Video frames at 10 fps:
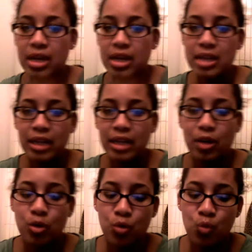It's like a
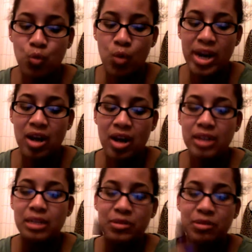crayon
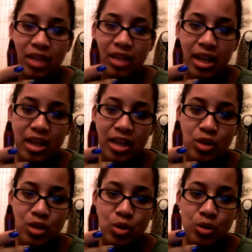type of thing. It's
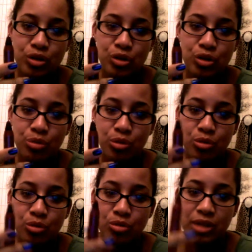super
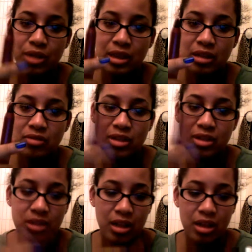cool. I love this
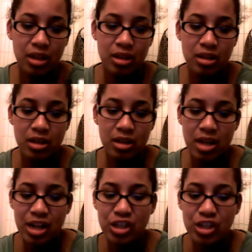thing.
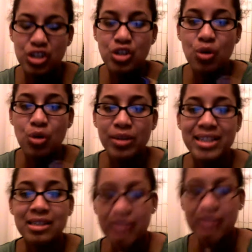It's so it's
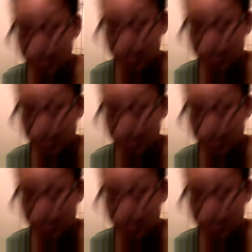light,